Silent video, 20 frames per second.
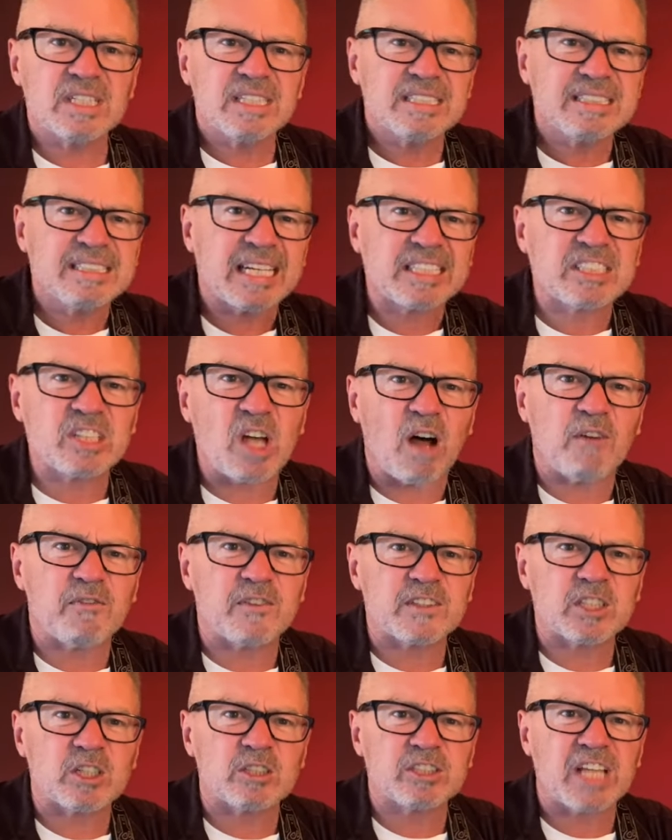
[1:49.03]
Six
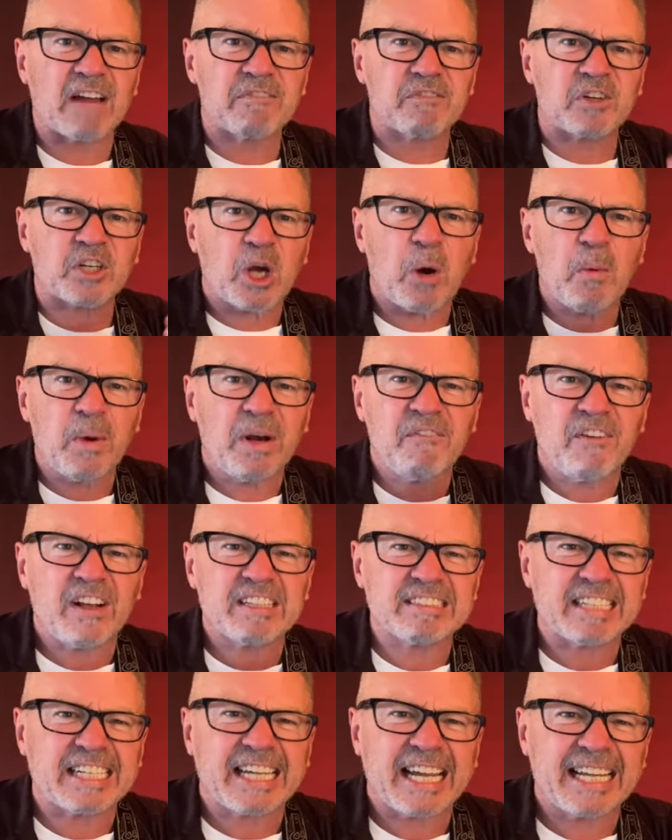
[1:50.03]
officers have to go
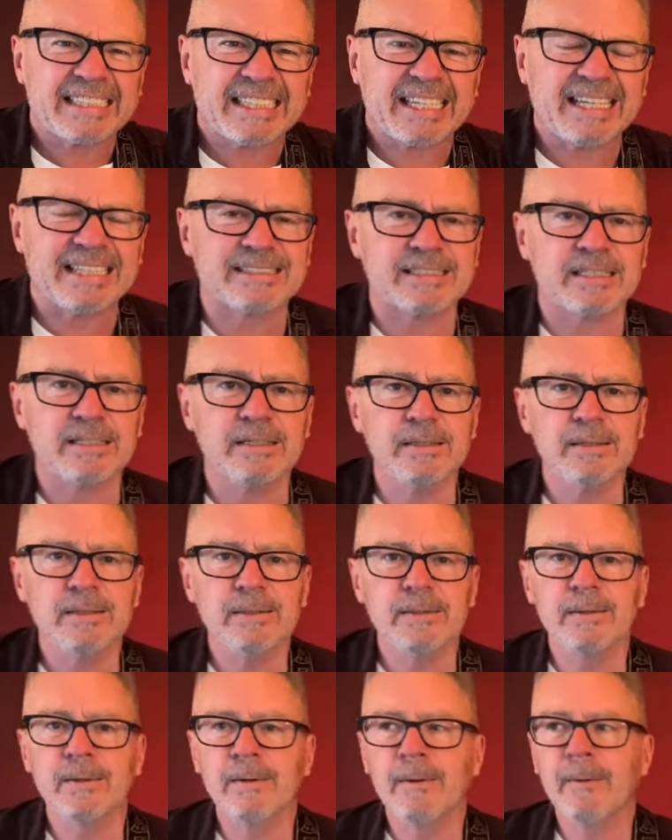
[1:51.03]
investigate this.
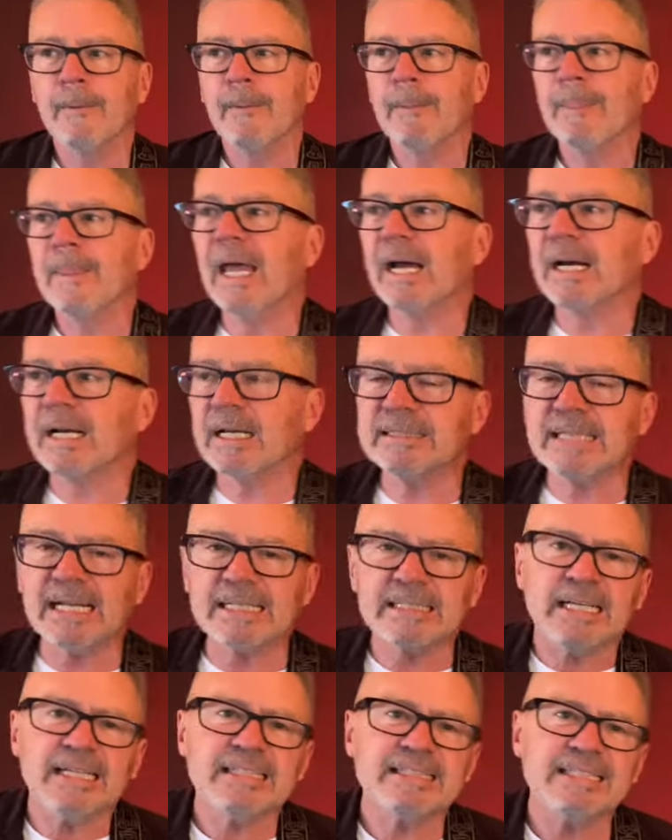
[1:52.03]
Yeah, because
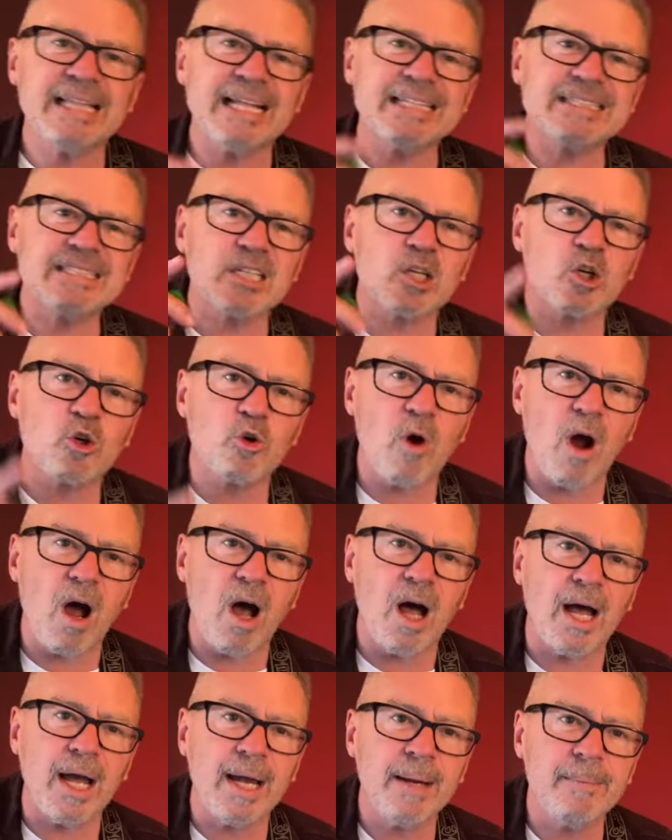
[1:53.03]
that's the
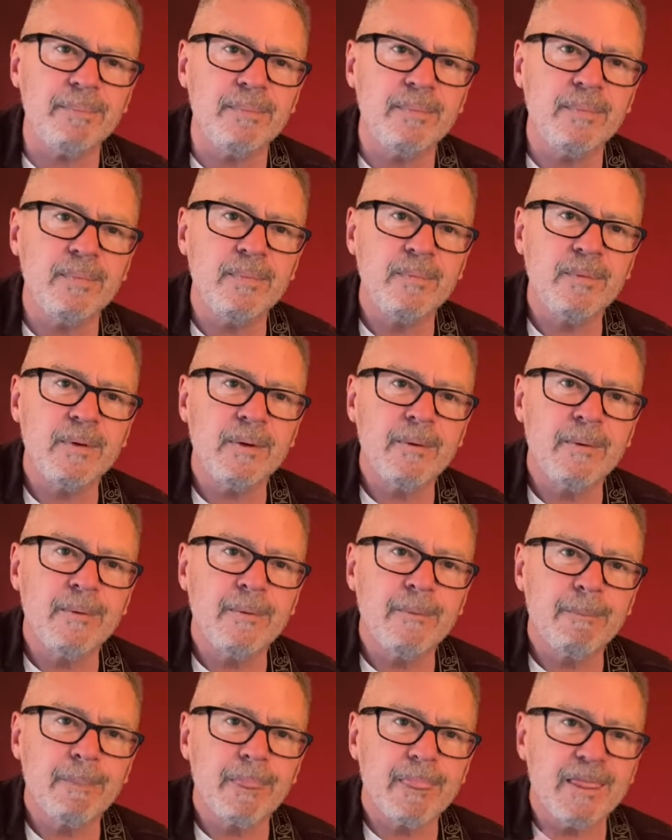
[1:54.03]
crime.
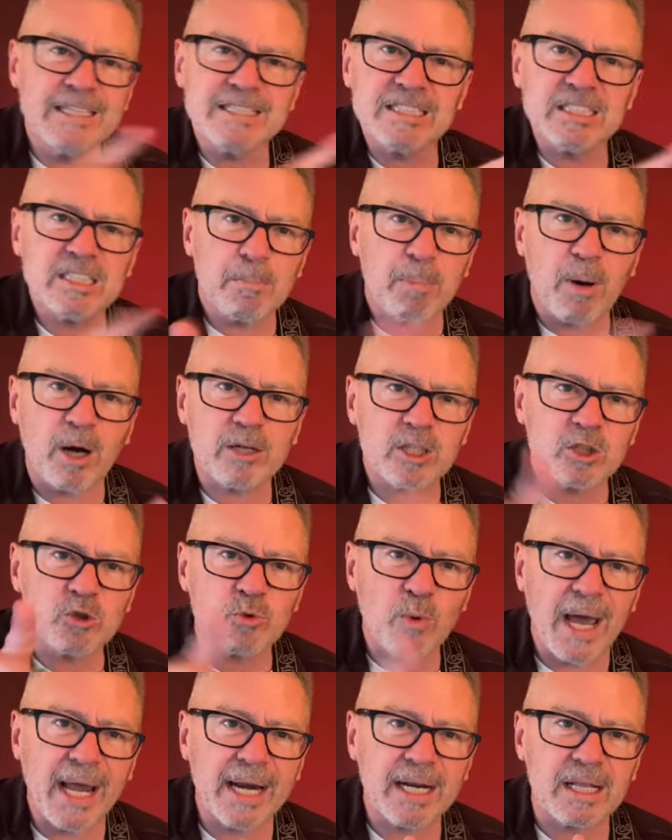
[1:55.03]
This is the part that's
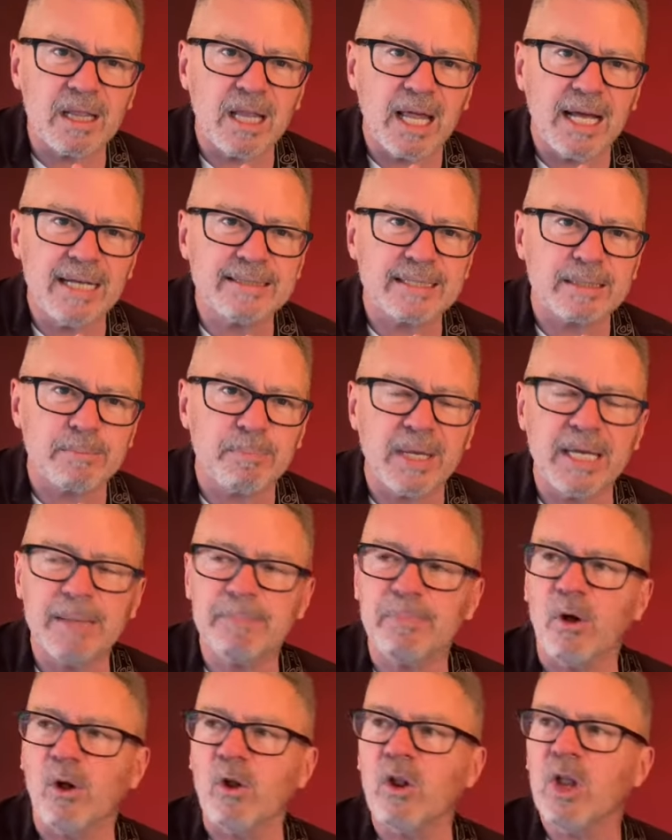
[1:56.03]
radicalizing
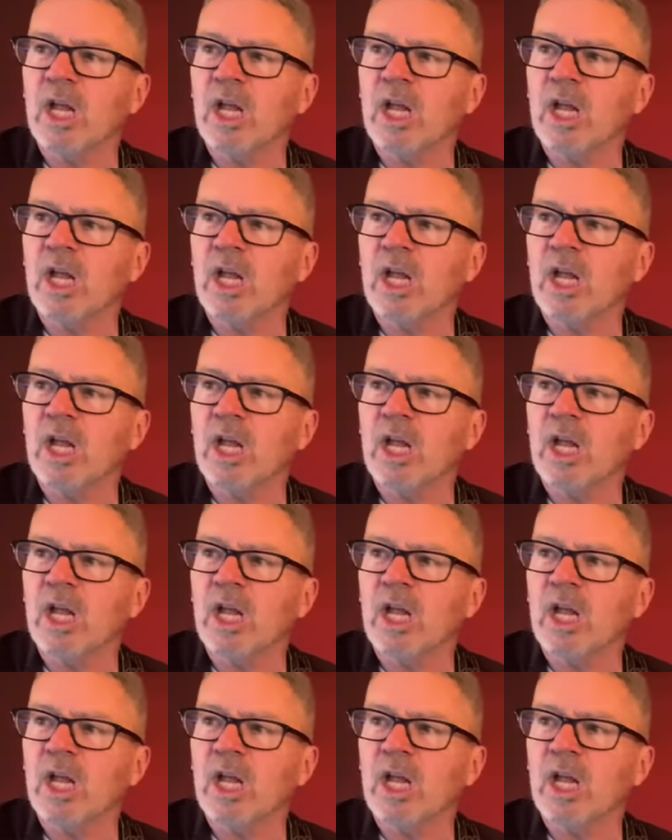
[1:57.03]
people.